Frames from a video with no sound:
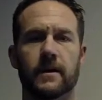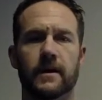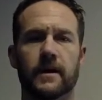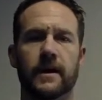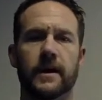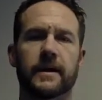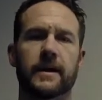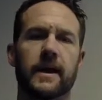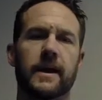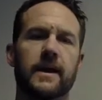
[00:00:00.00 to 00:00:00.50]

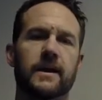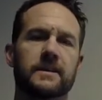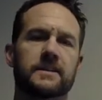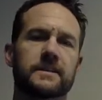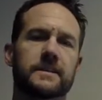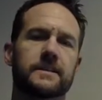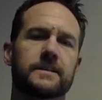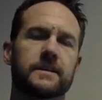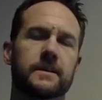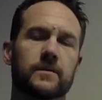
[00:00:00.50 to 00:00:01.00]
Hey gang,
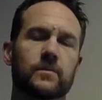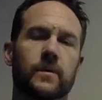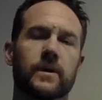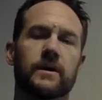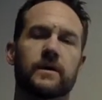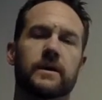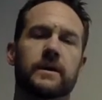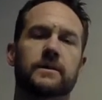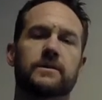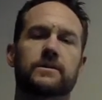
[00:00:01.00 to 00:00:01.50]
D Tidwell,
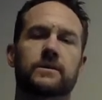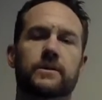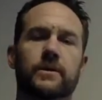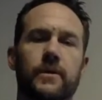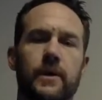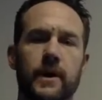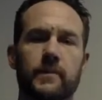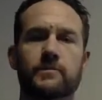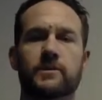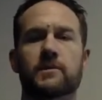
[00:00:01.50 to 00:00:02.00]

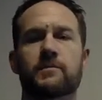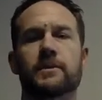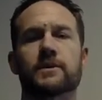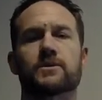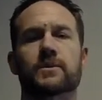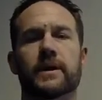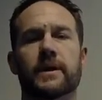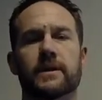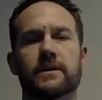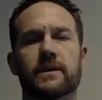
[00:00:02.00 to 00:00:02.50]

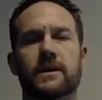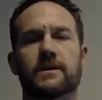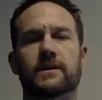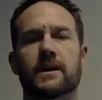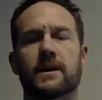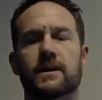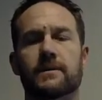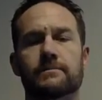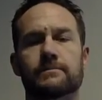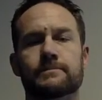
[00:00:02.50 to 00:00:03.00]

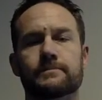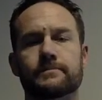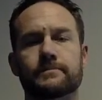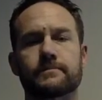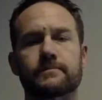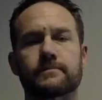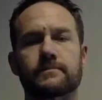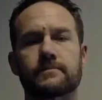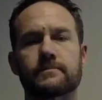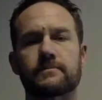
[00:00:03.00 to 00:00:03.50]
EnduroMTBTraining.com,
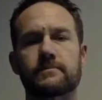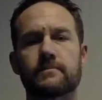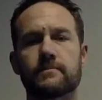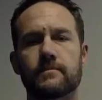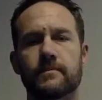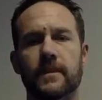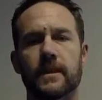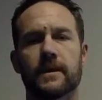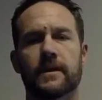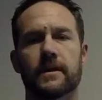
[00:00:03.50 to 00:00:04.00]

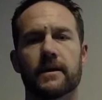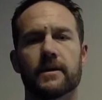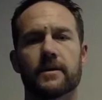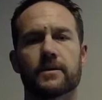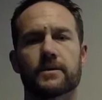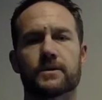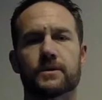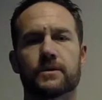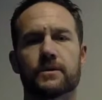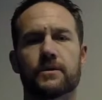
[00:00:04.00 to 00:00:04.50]
here
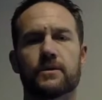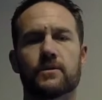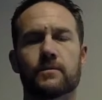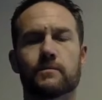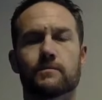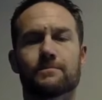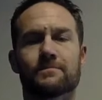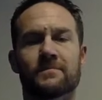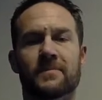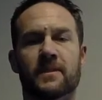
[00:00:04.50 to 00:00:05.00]
to
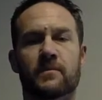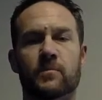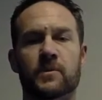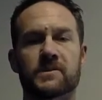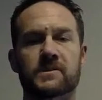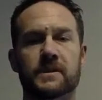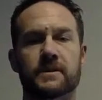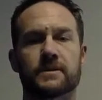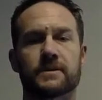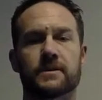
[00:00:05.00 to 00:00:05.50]

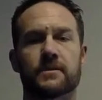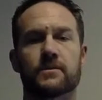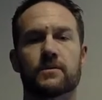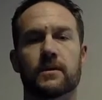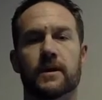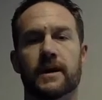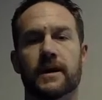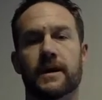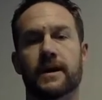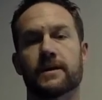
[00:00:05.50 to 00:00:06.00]
present to you
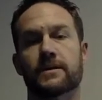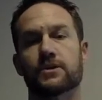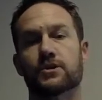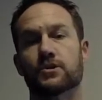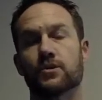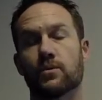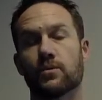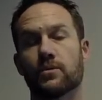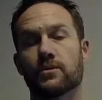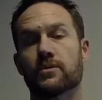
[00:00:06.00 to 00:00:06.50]

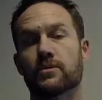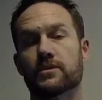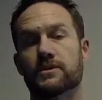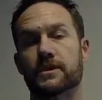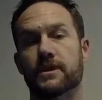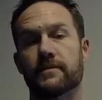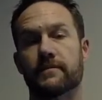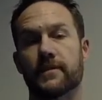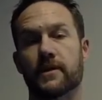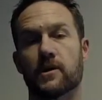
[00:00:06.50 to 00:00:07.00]
shoulder
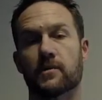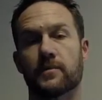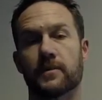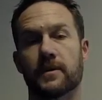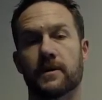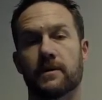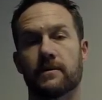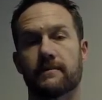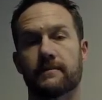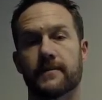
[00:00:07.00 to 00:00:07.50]

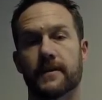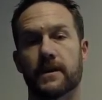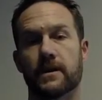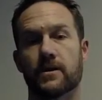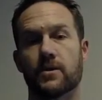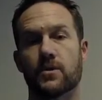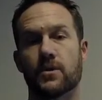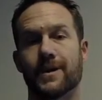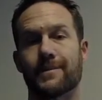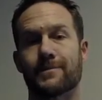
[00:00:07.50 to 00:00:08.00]
self-therapy
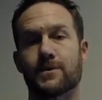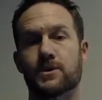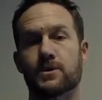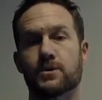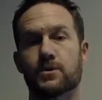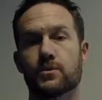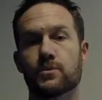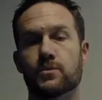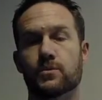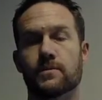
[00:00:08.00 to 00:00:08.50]
video number
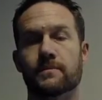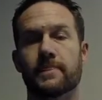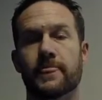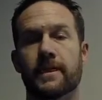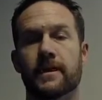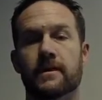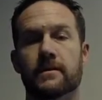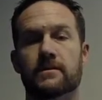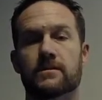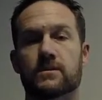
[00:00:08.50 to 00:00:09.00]
2.
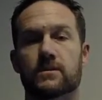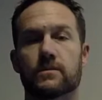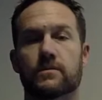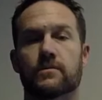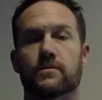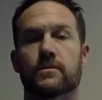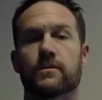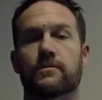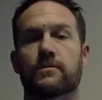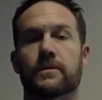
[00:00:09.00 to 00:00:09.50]
So
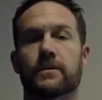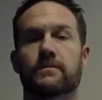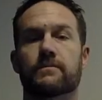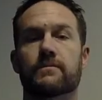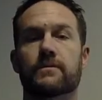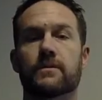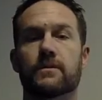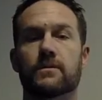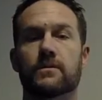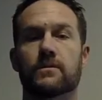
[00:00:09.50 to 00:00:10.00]
for a
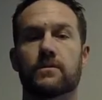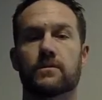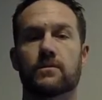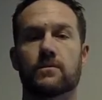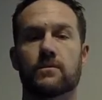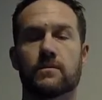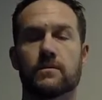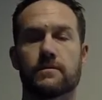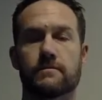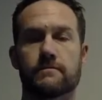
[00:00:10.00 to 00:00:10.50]

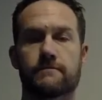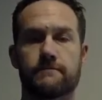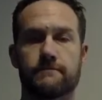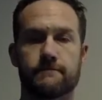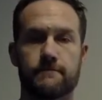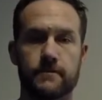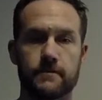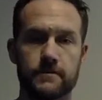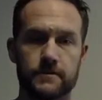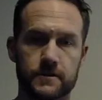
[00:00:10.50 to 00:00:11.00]
review,
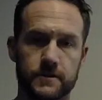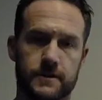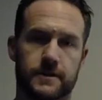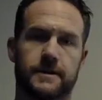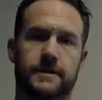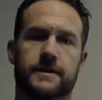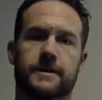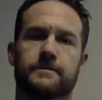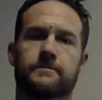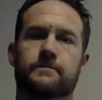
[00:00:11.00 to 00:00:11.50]
first
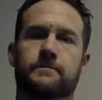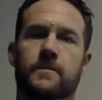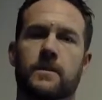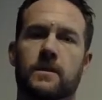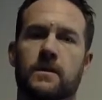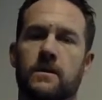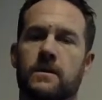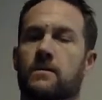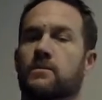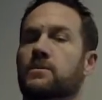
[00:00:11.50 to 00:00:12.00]
time
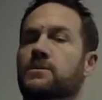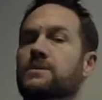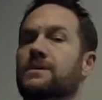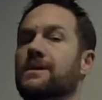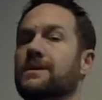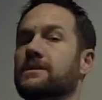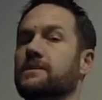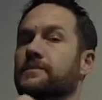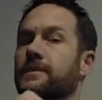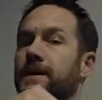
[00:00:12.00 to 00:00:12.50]
we
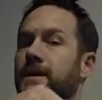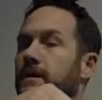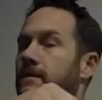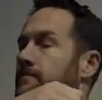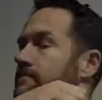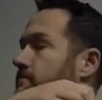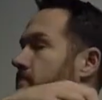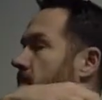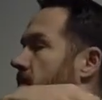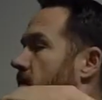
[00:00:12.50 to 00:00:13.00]
talked about